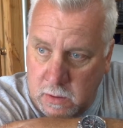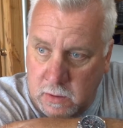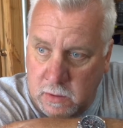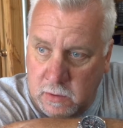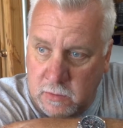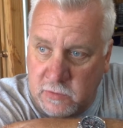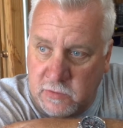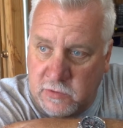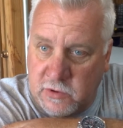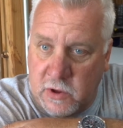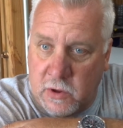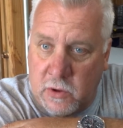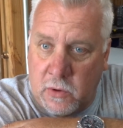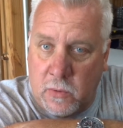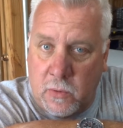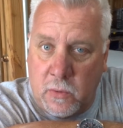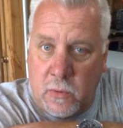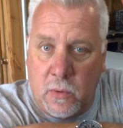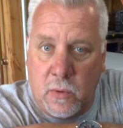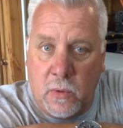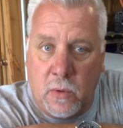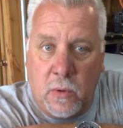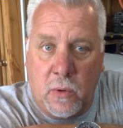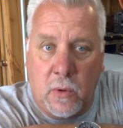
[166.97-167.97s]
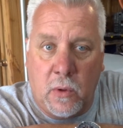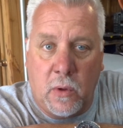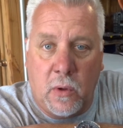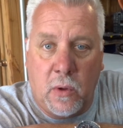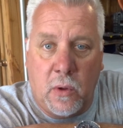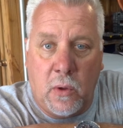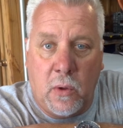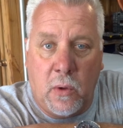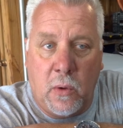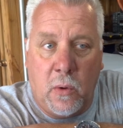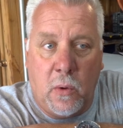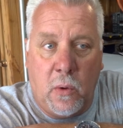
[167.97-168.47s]
So
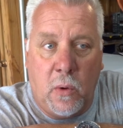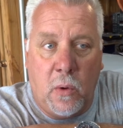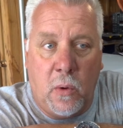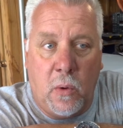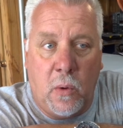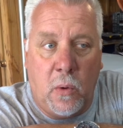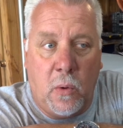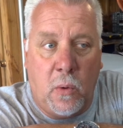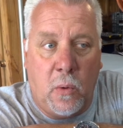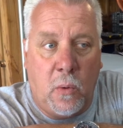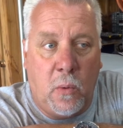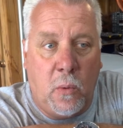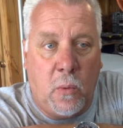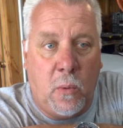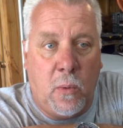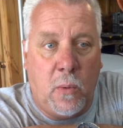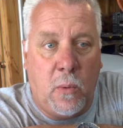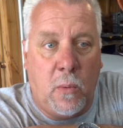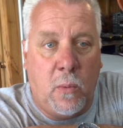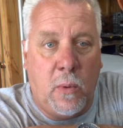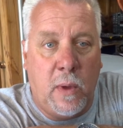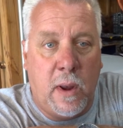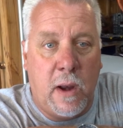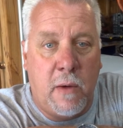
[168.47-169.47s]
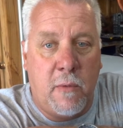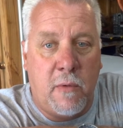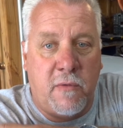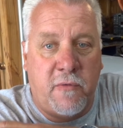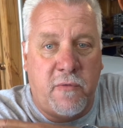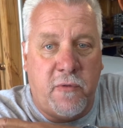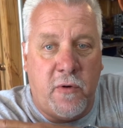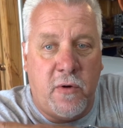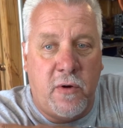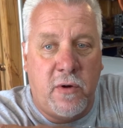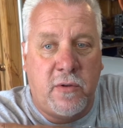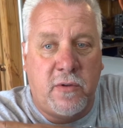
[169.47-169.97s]
when I
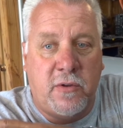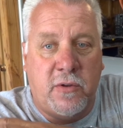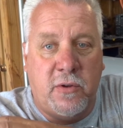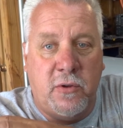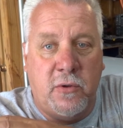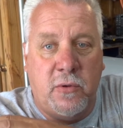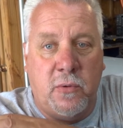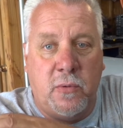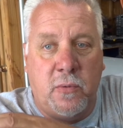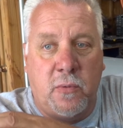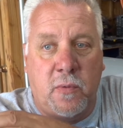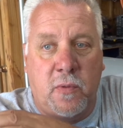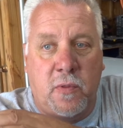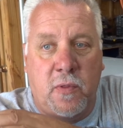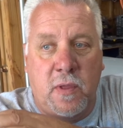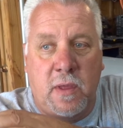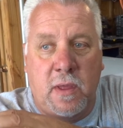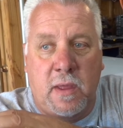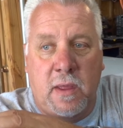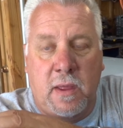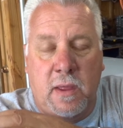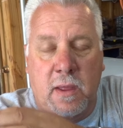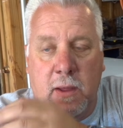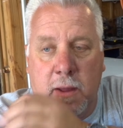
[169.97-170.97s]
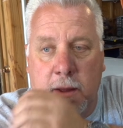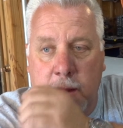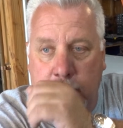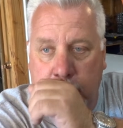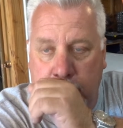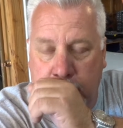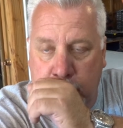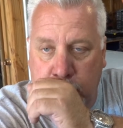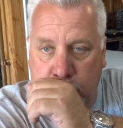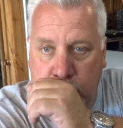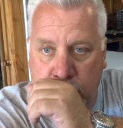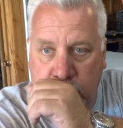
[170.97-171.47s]
referred to the
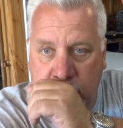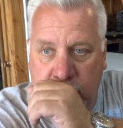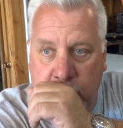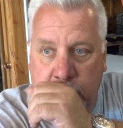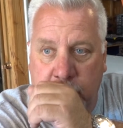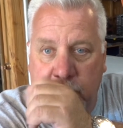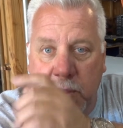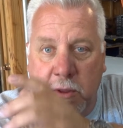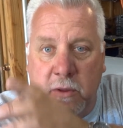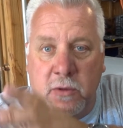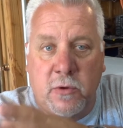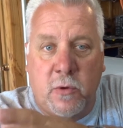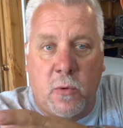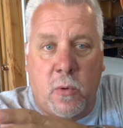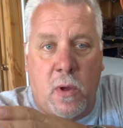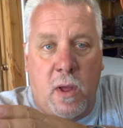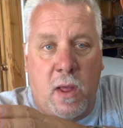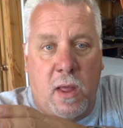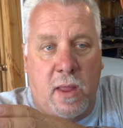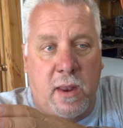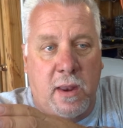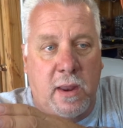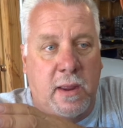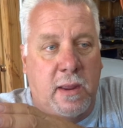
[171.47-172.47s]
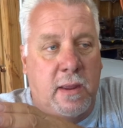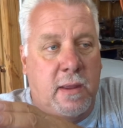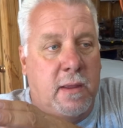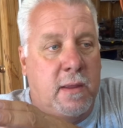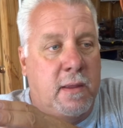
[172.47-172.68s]
build quality,